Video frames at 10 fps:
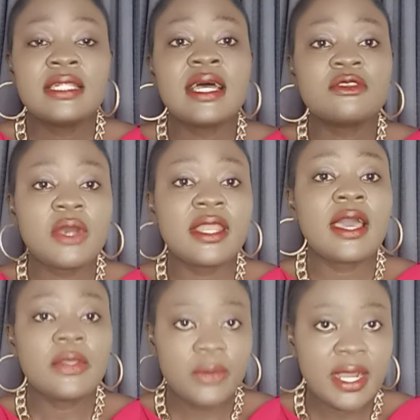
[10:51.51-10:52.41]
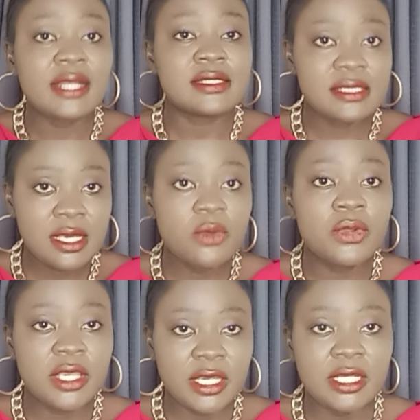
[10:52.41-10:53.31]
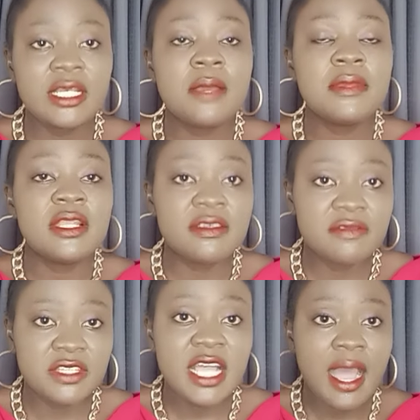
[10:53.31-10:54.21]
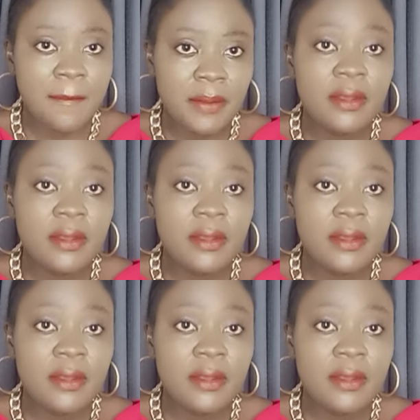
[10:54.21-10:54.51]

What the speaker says: That one, now you can say, okay, let me leave the app.